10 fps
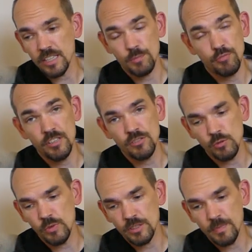It's
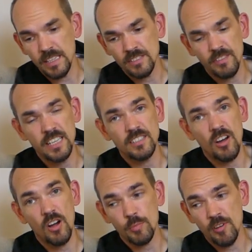brindle, which means very
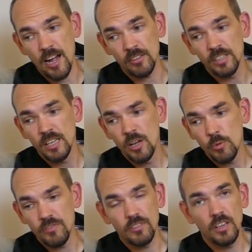dark brown
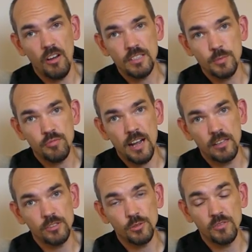with lighter
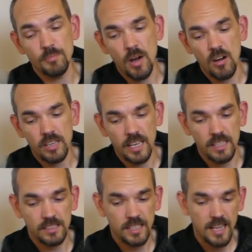brown sort of
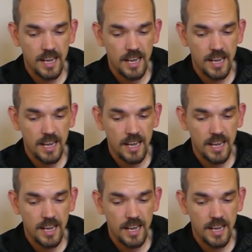markings.